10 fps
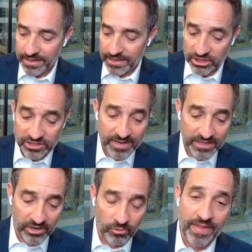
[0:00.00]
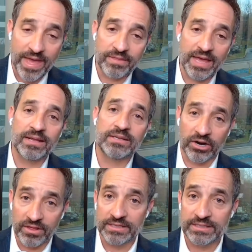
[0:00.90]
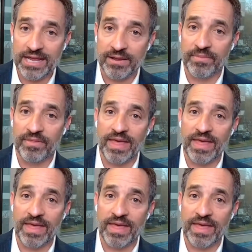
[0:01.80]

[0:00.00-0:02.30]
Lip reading: Just to be clear, when they started this team,